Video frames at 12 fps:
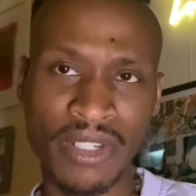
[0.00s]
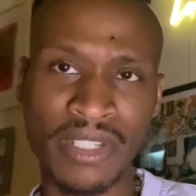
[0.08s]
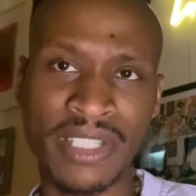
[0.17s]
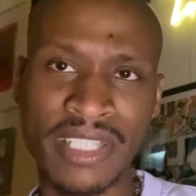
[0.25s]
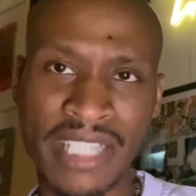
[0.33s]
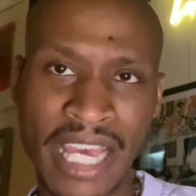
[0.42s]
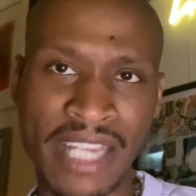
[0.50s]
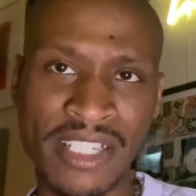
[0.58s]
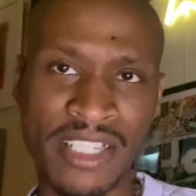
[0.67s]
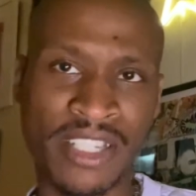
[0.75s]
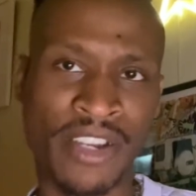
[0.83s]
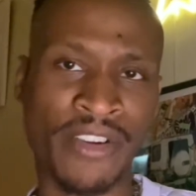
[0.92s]

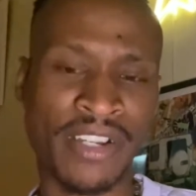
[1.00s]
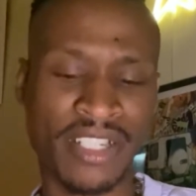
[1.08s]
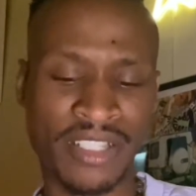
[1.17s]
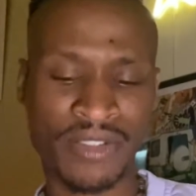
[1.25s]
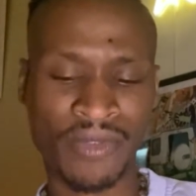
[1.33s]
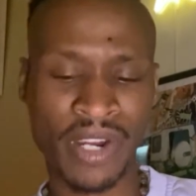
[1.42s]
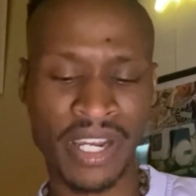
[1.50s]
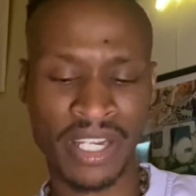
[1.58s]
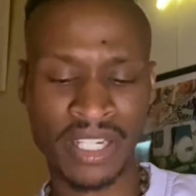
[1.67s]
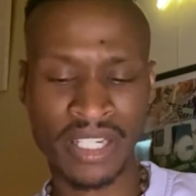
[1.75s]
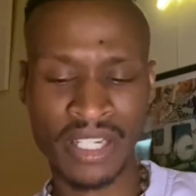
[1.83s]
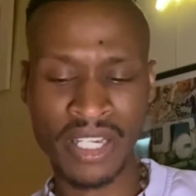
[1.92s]
Sagittarius,
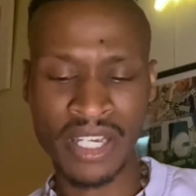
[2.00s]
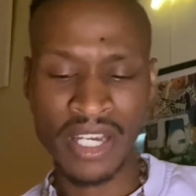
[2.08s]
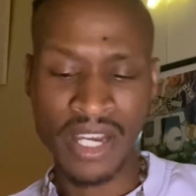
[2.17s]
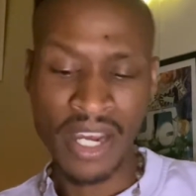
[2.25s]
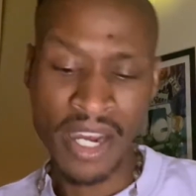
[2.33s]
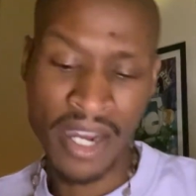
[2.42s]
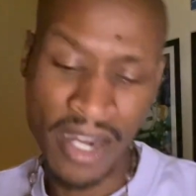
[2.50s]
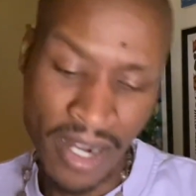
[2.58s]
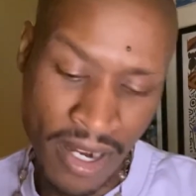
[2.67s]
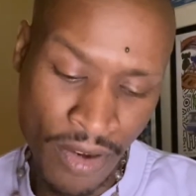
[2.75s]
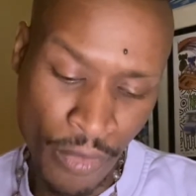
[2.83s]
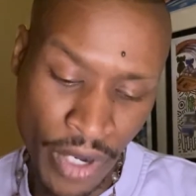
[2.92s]
right
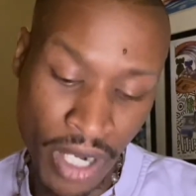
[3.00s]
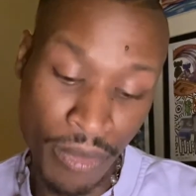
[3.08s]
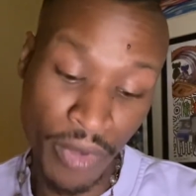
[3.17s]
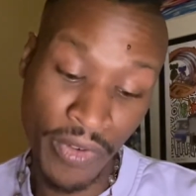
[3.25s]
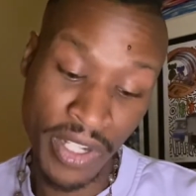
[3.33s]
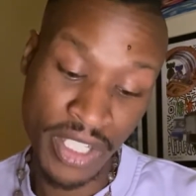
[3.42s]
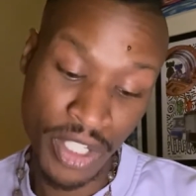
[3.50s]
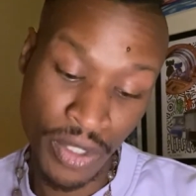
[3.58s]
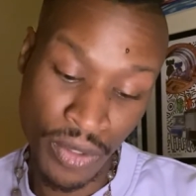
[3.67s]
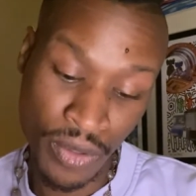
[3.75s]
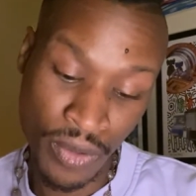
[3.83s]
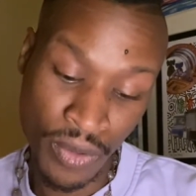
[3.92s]
uh, we're going to move on
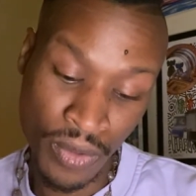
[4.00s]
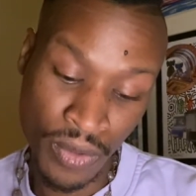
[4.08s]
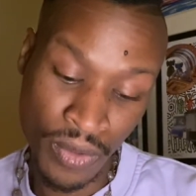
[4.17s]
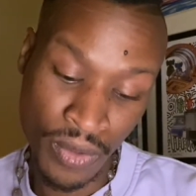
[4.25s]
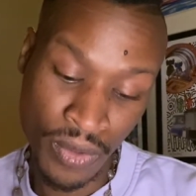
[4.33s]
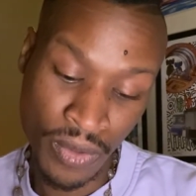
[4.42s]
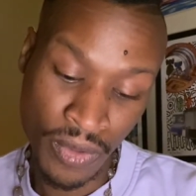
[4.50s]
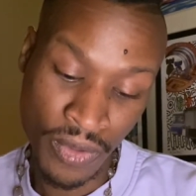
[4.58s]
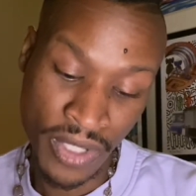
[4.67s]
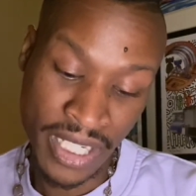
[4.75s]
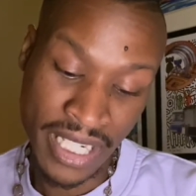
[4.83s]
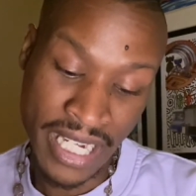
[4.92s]
to
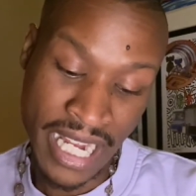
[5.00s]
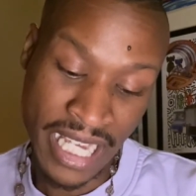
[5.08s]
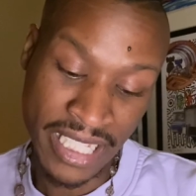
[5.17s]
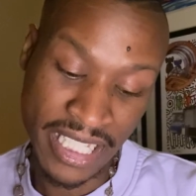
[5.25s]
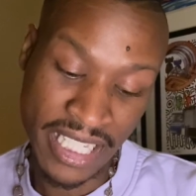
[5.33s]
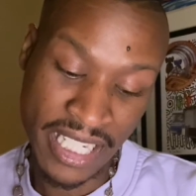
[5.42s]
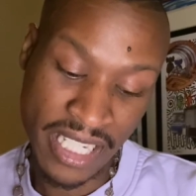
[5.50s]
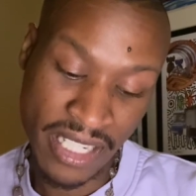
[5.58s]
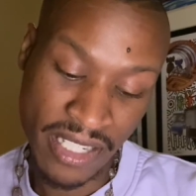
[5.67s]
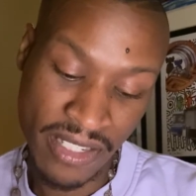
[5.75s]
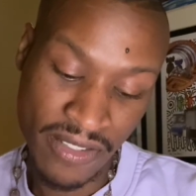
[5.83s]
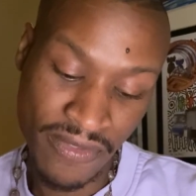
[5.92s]
the next
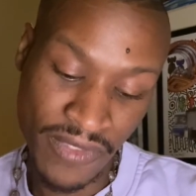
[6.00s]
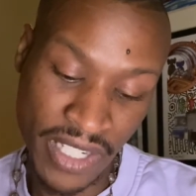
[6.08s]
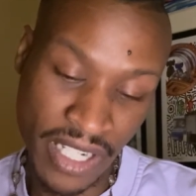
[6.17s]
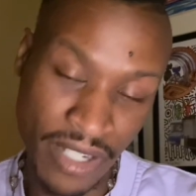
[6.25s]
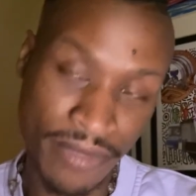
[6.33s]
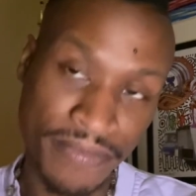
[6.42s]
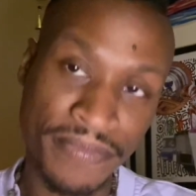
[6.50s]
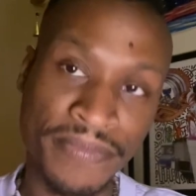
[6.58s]
video.